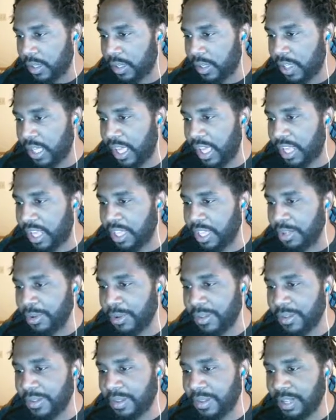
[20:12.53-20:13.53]
Can
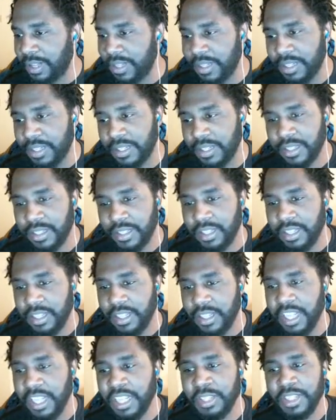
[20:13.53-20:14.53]
you?
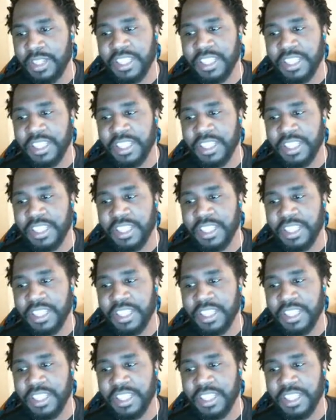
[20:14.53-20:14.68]
Can you